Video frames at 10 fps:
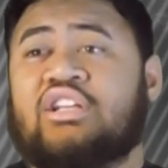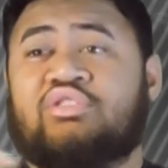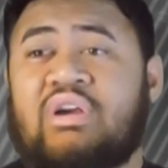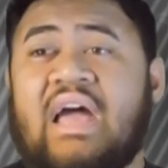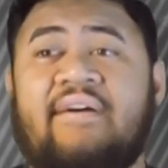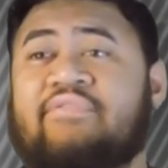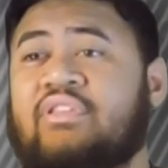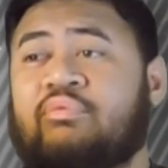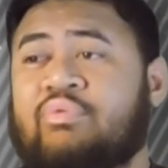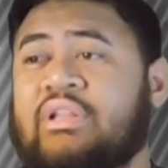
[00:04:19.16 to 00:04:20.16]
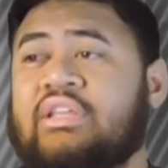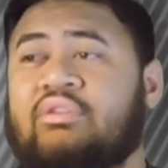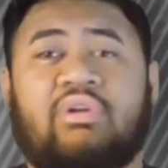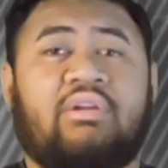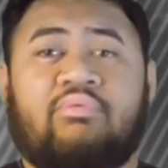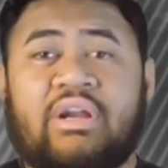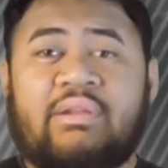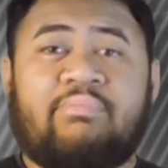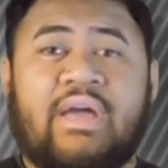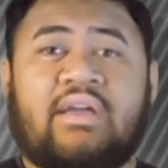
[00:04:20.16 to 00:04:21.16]
draft a really great
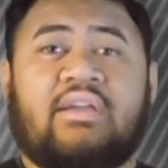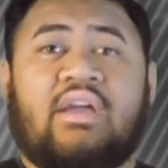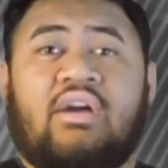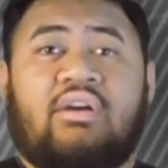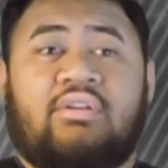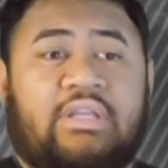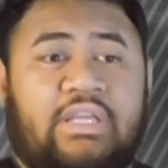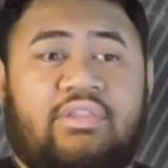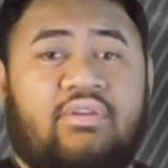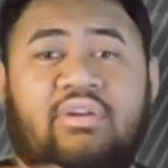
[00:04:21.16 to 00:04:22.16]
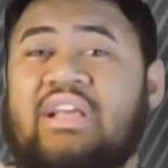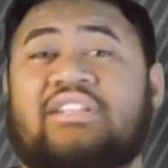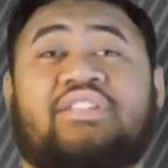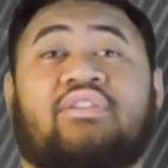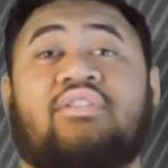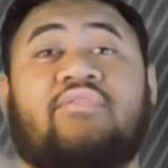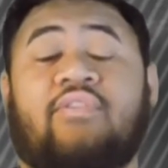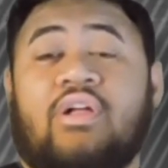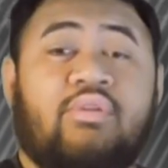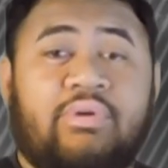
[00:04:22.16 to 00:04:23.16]
running back either next year or the
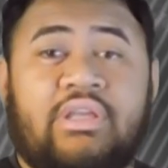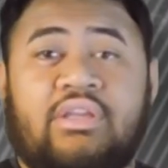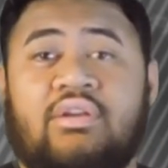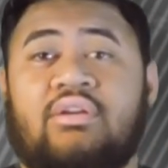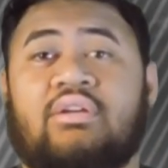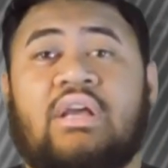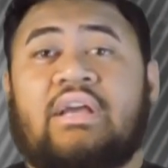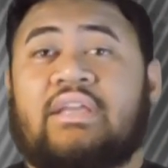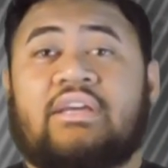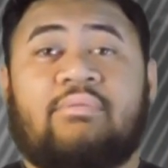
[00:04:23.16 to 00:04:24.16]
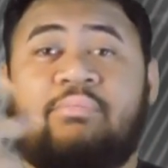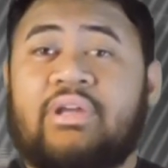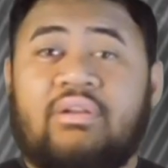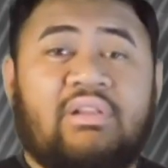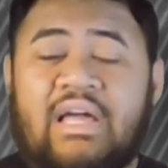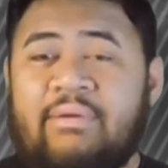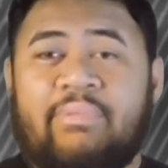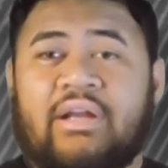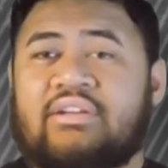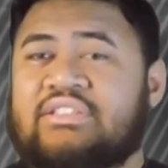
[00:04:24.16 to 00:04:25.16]
following year, get a middle
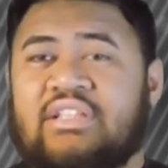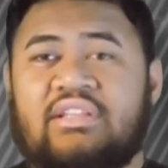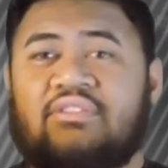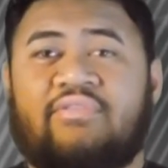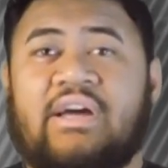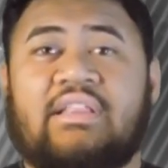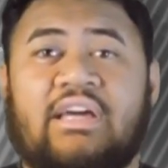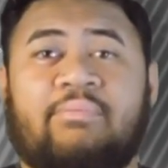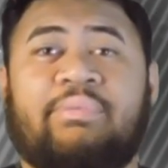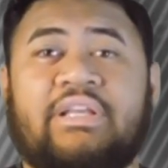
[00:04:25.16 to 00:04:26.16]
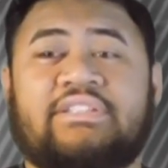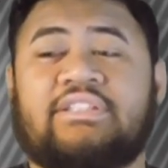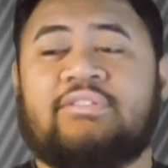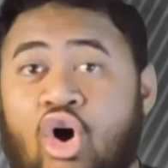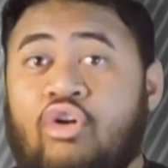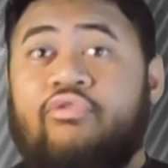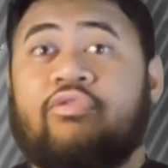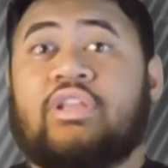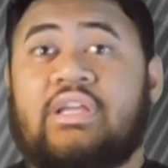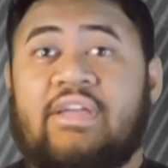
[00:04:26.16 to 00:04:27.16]
linebacker, solidify a lot of pieces.
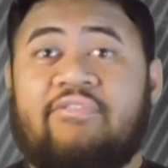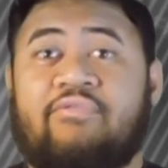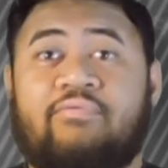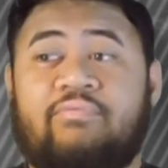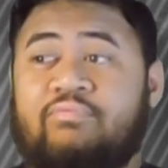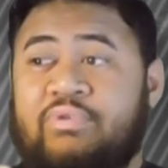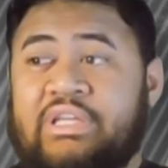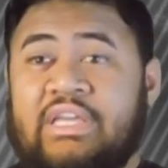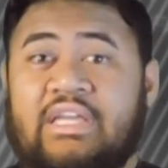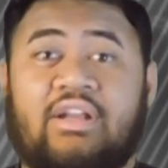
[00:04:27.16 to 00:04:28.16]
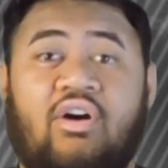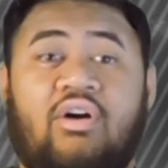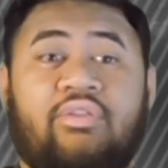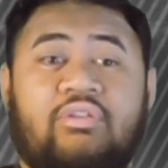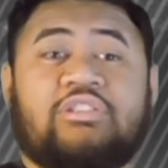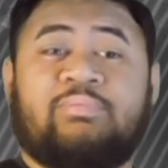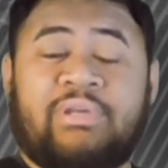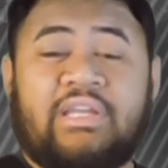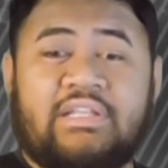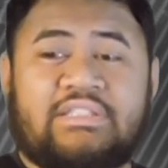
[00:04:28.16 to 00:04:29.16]
Hopefully, if we hit all
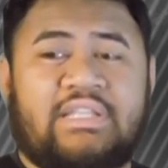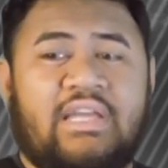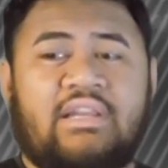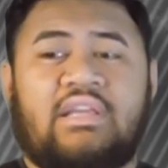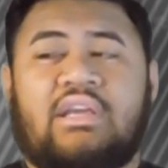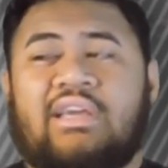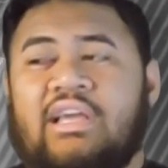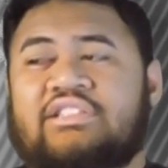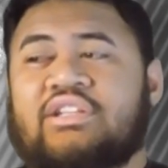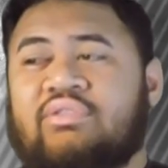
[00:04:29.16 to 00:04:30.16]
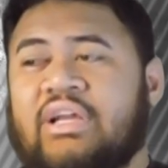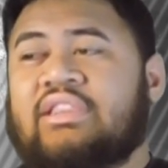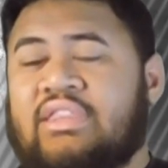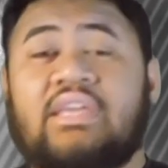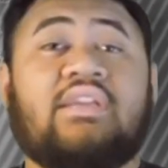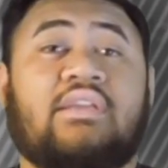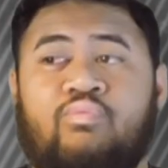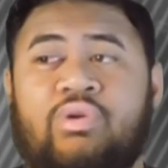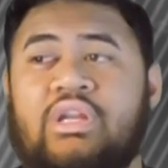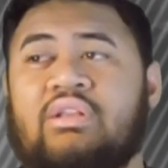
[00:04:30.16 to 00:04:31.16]
those picks, then it's a great thing.
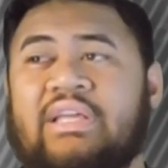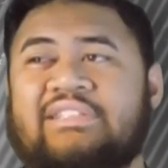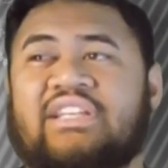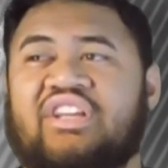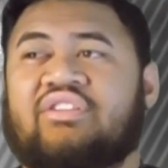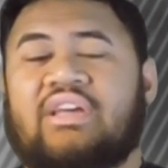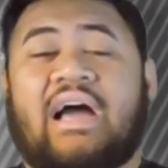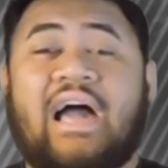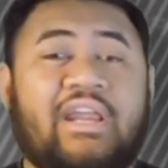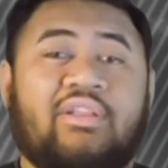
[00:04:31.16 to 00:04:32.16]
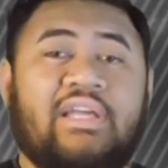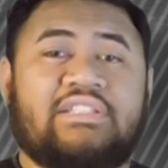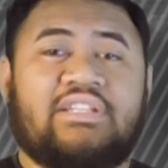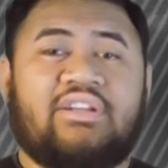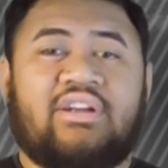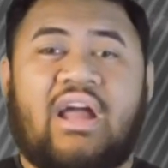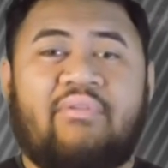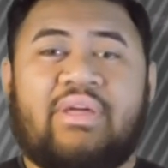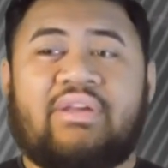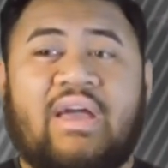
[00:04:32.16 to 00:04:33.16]
We don't like to hear that. I don't like to hear it.
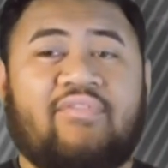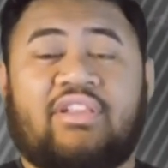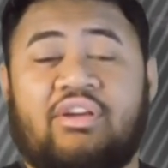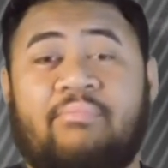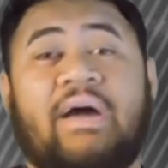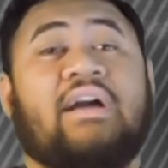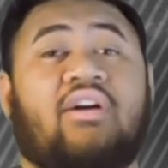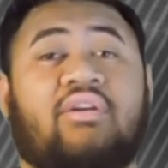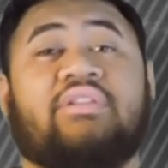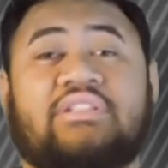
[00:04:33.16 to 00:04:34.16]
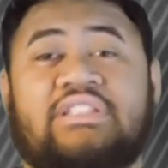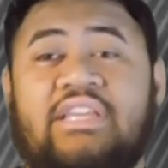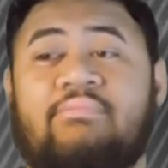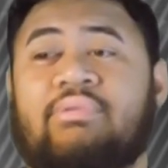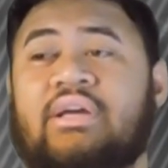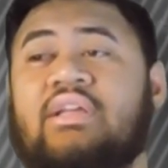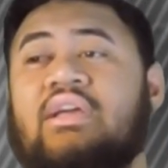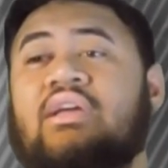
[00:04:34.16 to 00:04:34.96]
I'd rather have Khalil Mack on the team. But